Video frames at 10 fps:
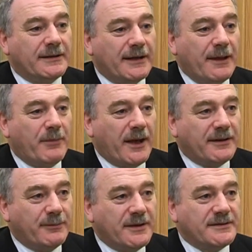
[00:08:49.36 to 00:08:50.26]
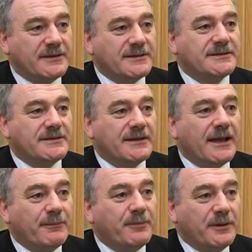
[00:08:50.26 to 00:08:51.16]
get back to basics, to
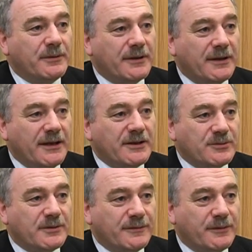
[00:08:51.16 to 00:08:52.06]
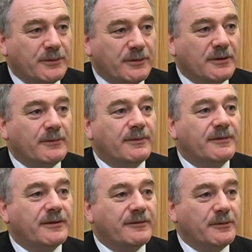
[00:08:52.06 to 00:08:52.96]
get people engaged with the football club,
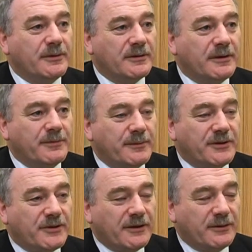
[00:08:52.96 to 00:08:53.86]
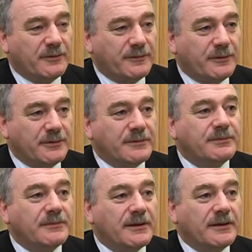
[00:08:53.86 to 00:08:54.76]
for the football club to be trying to go forward
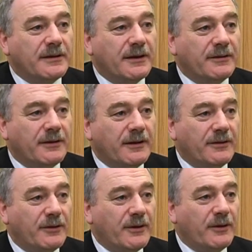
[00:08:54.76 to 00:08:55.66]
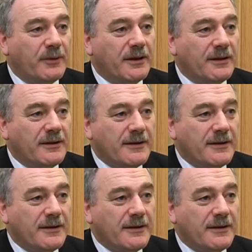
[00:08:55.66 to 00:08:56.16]
in the right way.